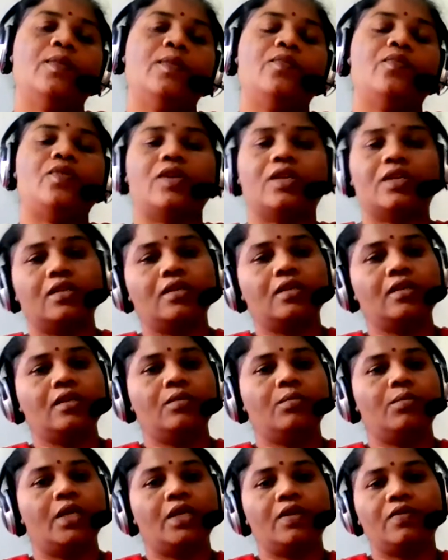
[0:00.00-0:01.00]
for the
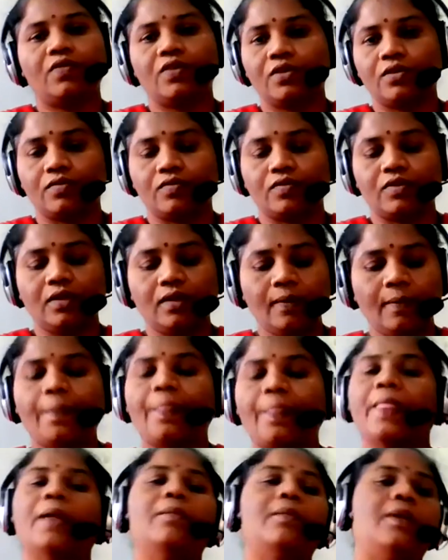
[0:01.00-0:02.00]
benefit of the
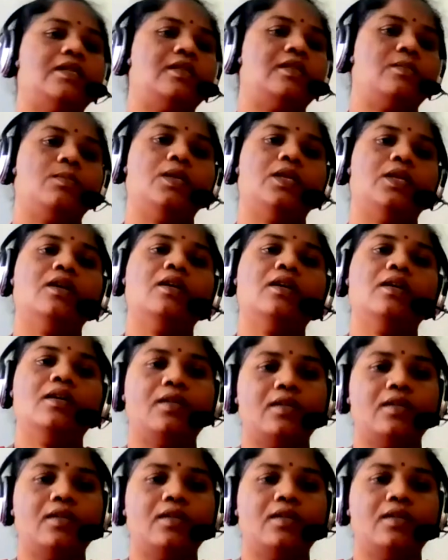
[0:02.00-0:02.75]
mass media